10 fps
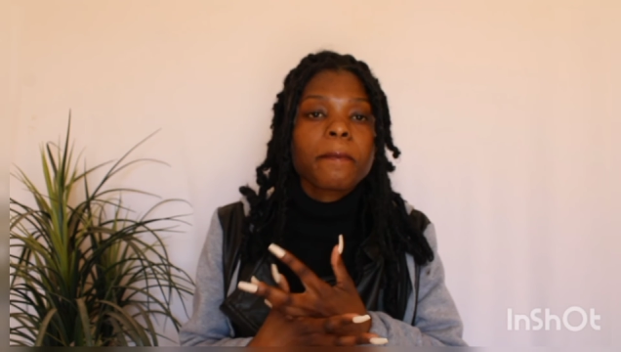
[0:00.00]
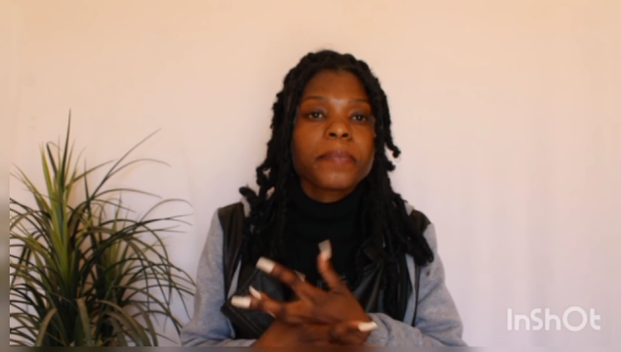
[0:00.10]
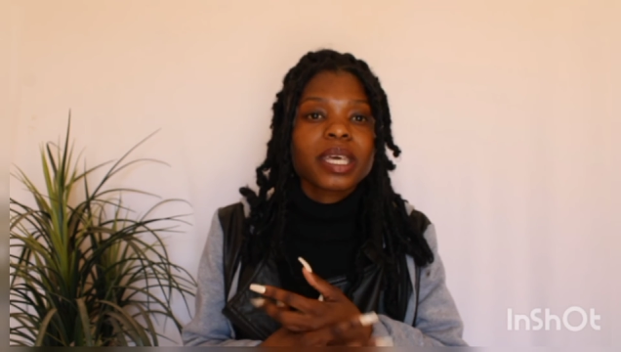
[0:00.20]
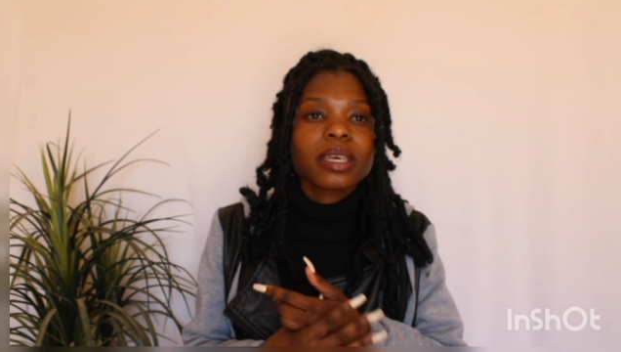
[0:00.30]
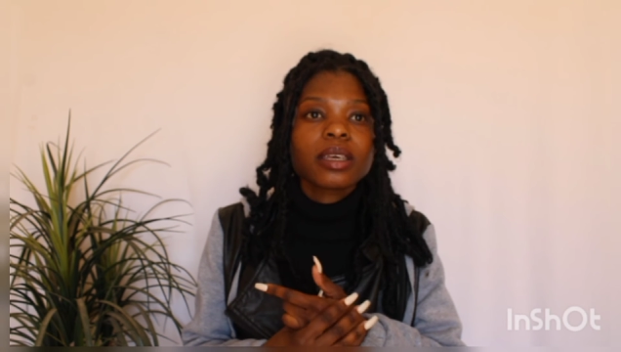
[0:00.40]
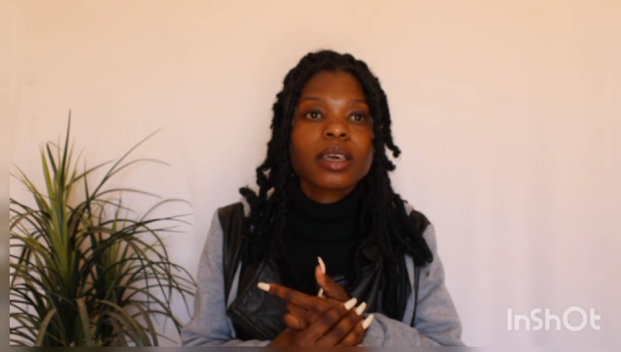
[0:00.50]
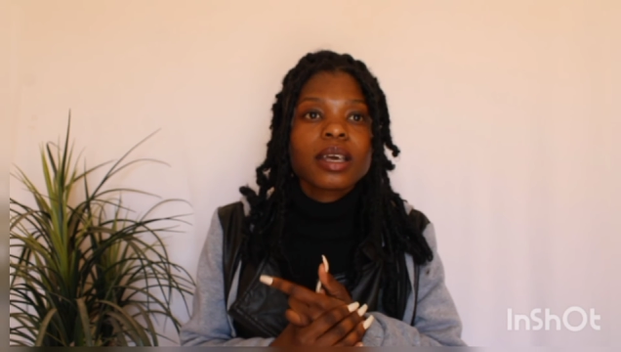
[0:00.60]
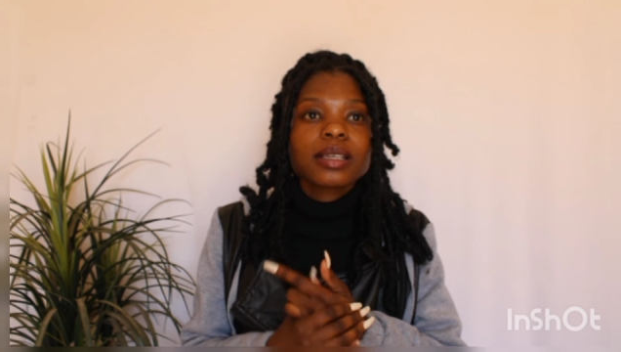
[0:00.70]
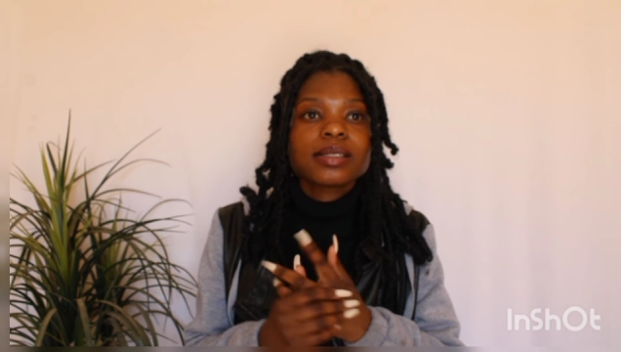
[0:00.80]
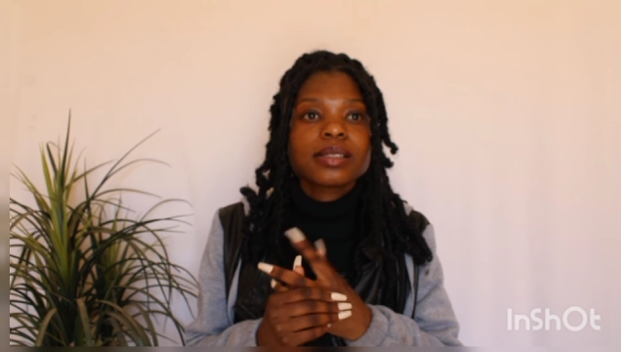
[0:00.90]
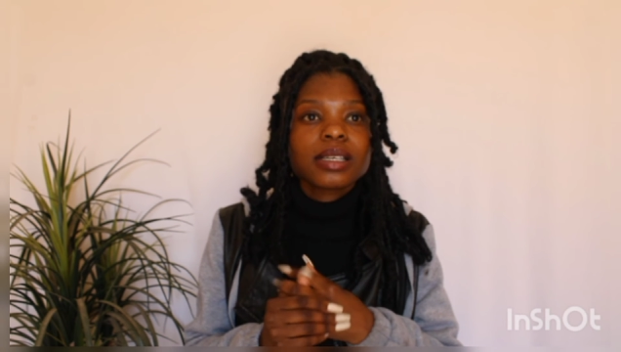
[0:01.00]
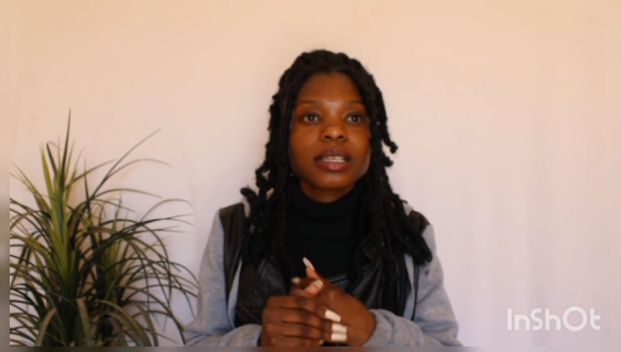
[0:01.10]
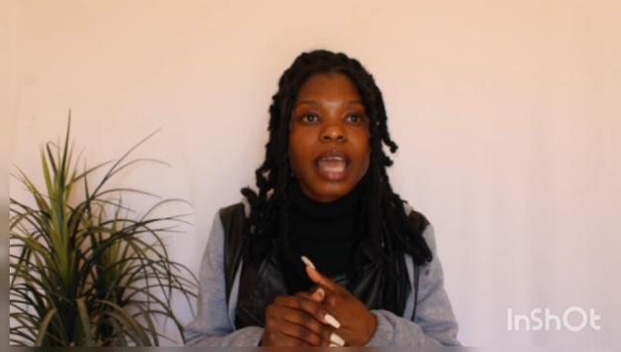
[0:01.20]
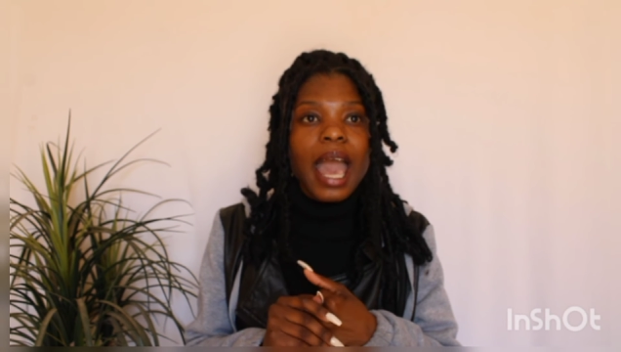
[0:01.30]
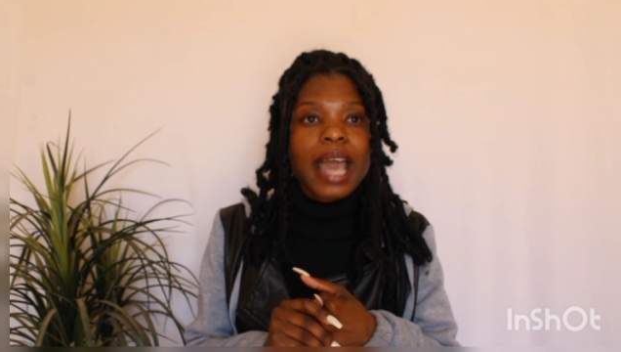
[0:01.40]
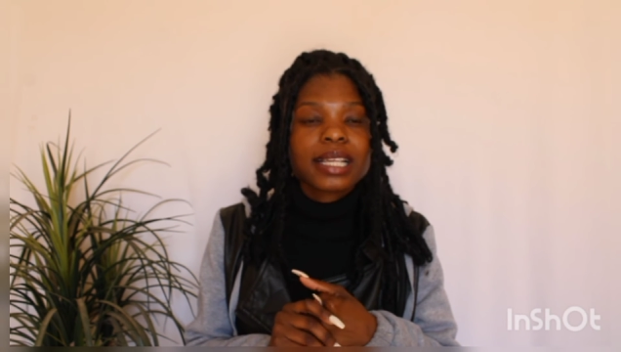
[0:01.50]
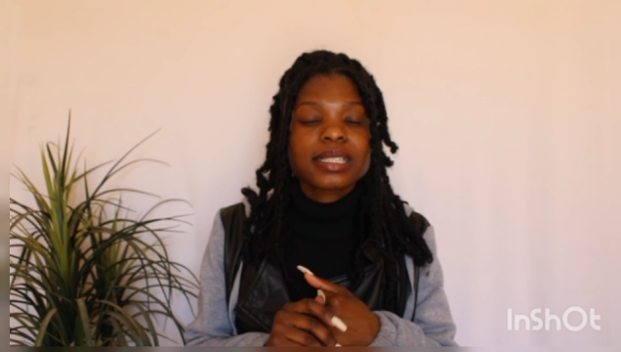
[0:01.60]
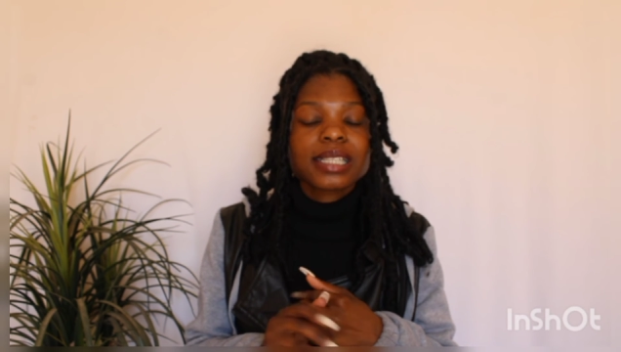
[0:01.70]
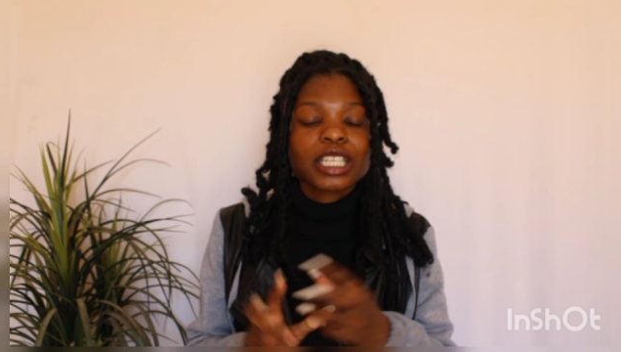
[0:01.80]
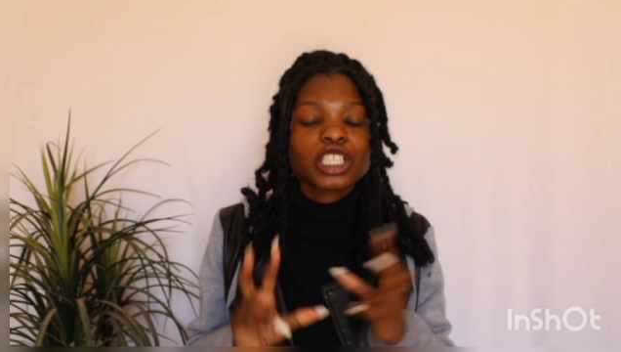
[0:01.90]
being seen
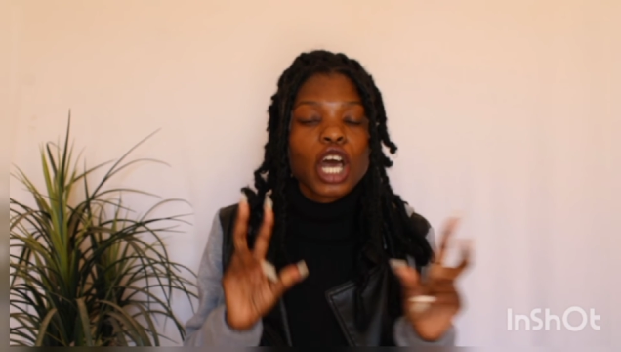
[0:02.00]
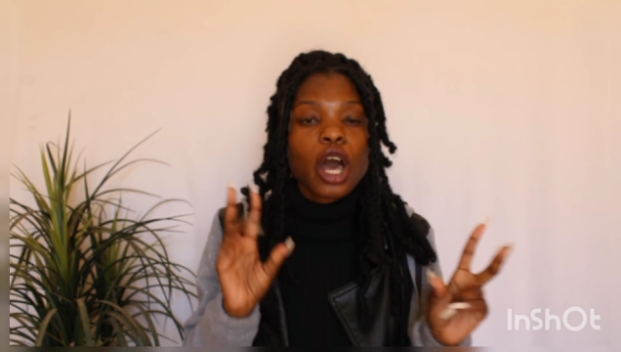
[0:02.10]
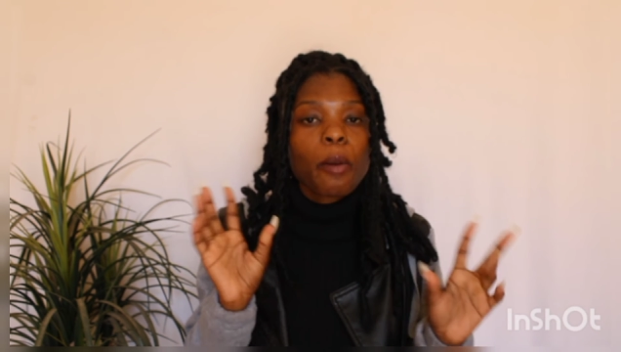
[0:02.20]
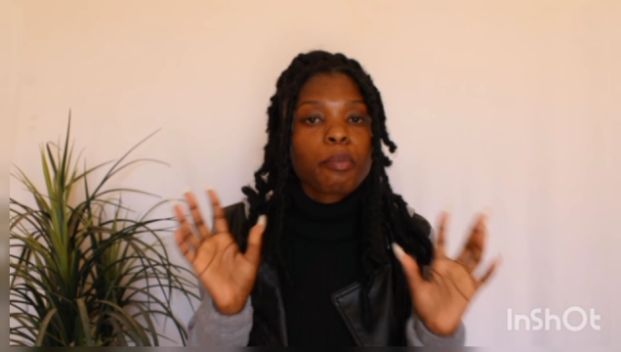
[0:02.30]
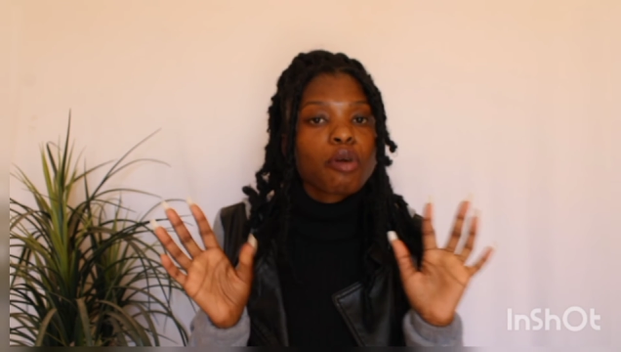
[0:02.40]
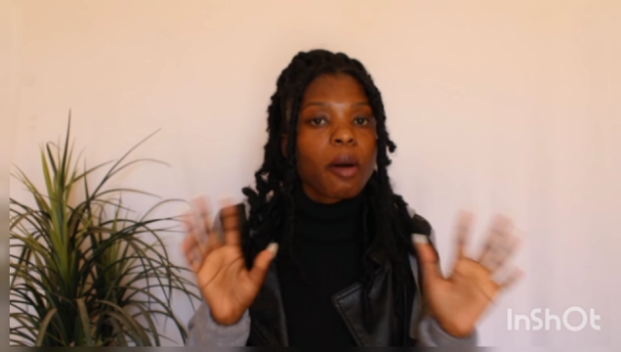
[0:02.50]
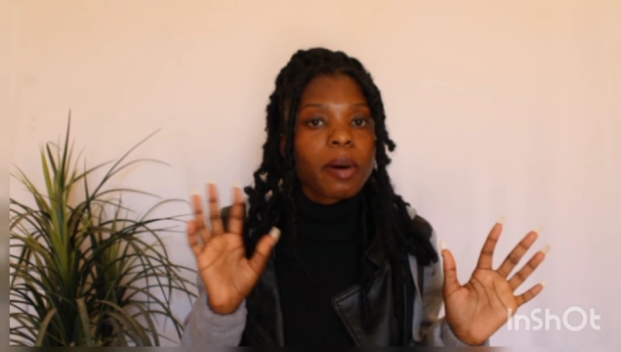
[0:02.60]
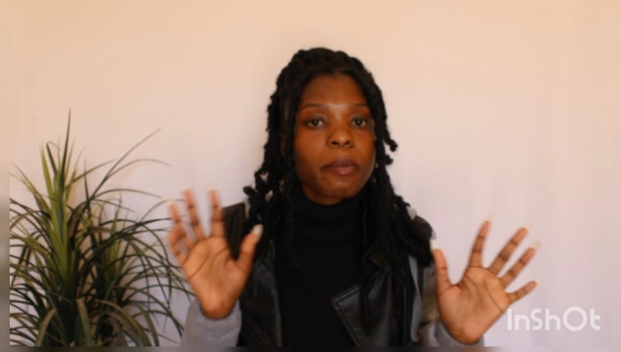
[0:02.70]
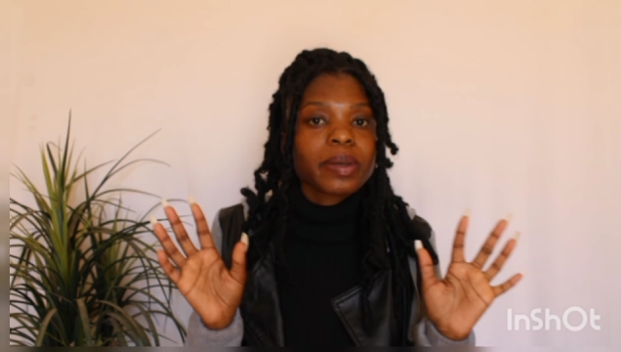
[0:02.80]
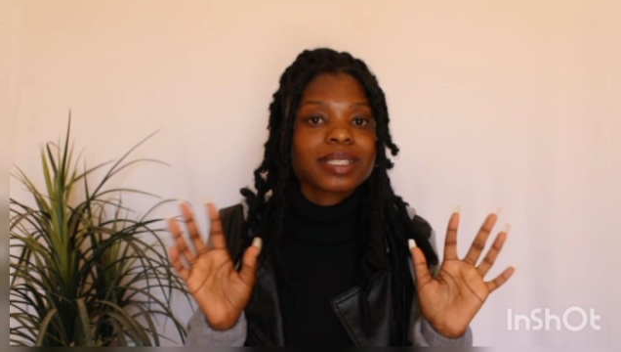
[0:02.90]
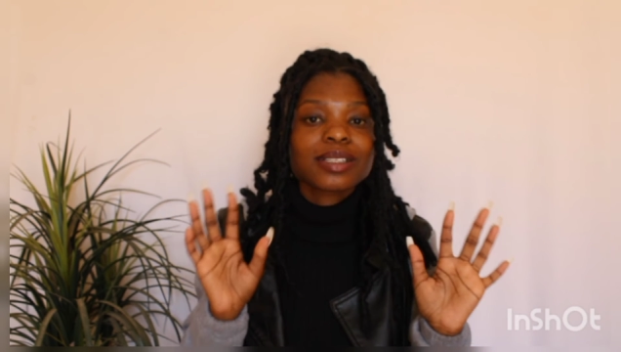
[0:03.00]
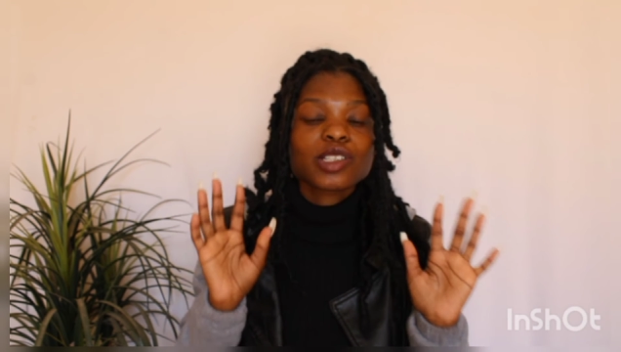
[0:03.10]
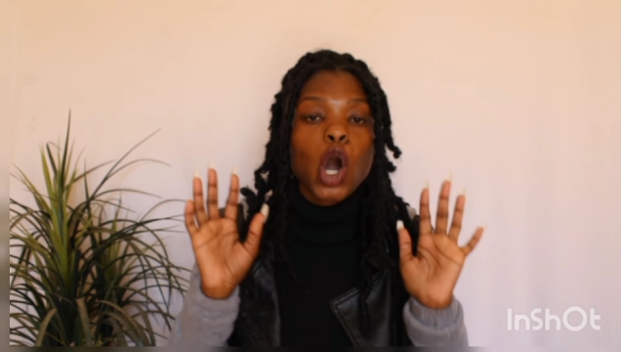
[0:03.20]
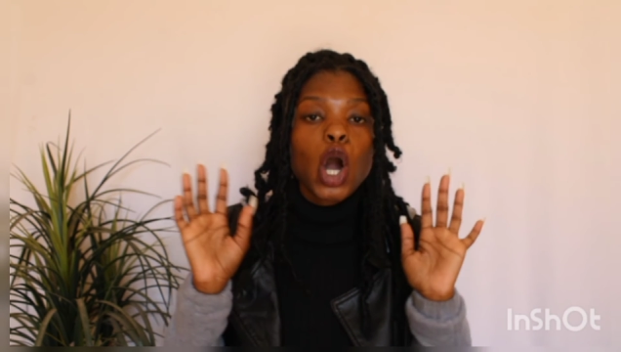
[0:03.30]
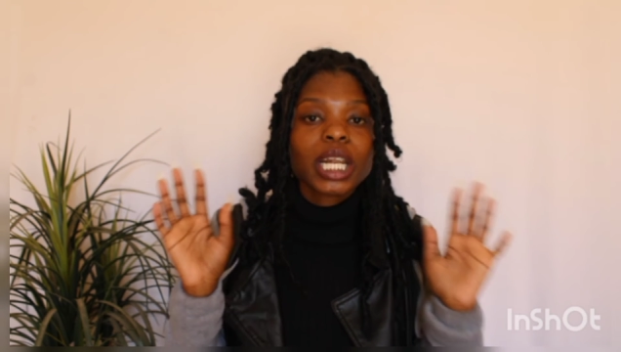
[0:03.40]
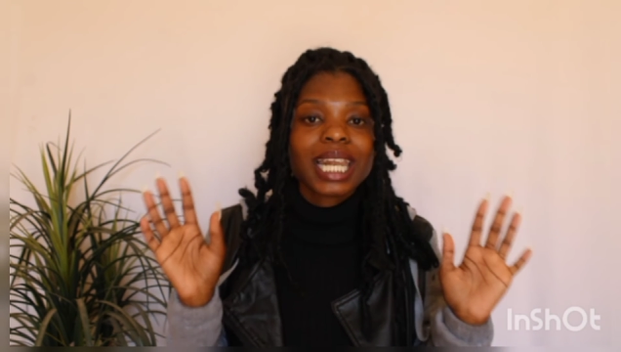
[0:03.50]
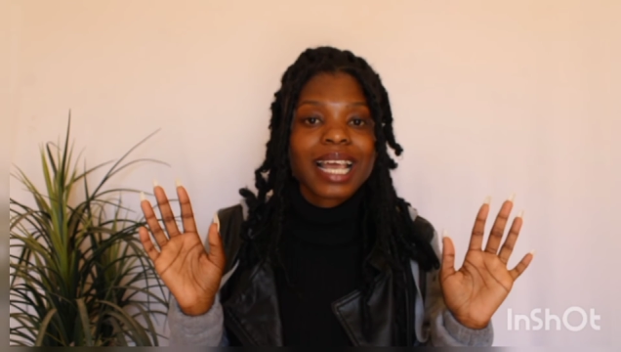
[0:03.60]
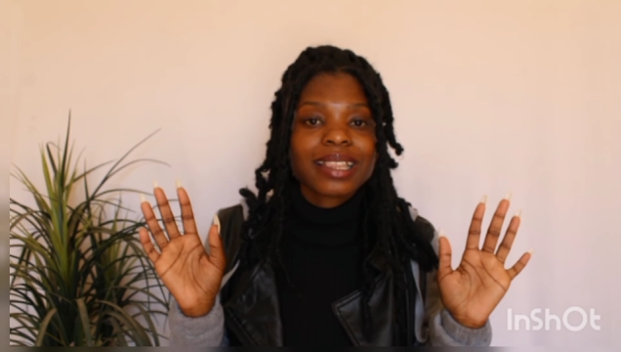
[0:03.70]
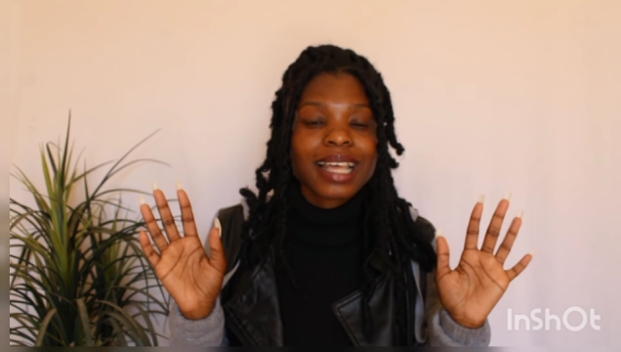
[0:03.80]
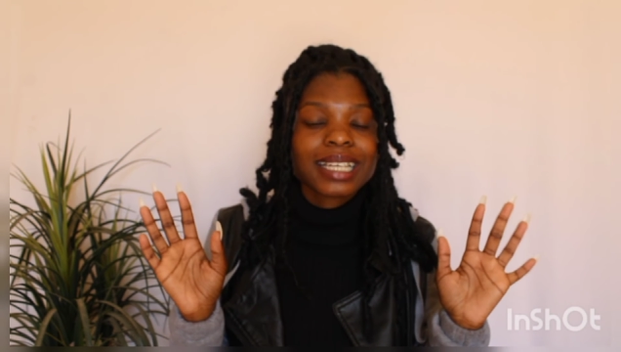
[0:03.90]
as such a proper business
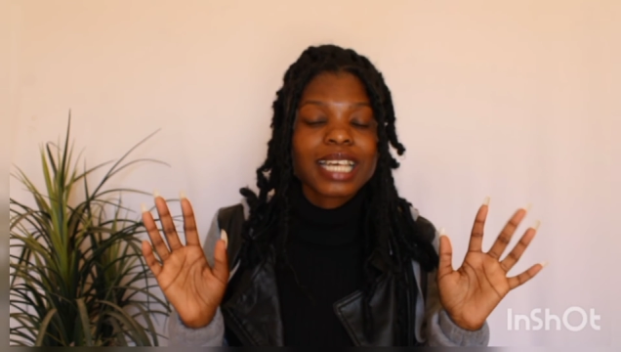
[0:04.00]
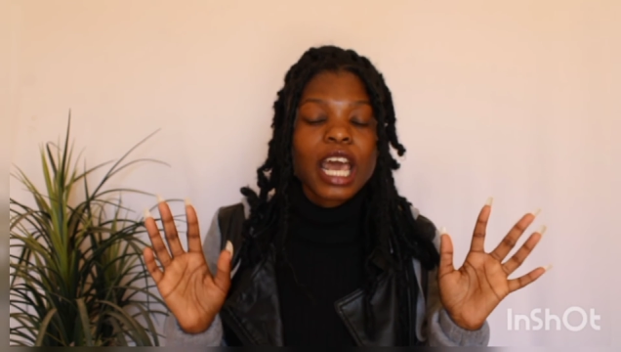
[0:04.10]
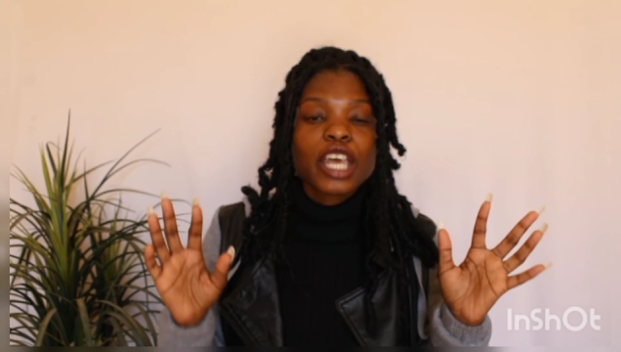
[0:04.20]
online that